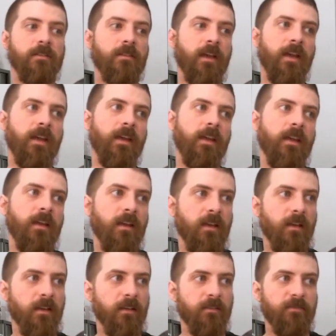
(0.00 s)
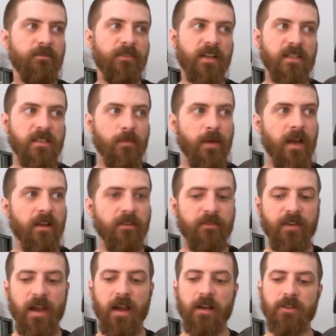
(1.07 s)
They fix the
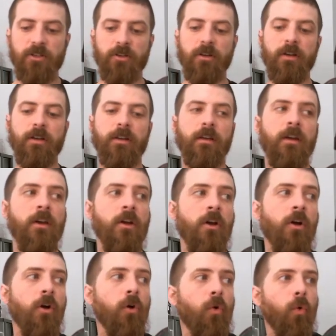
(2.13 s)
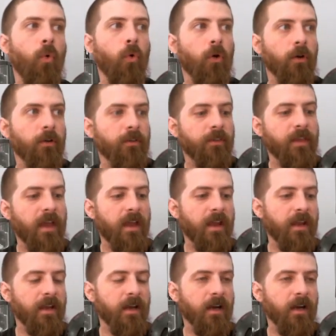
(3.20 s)
manufacturing, or they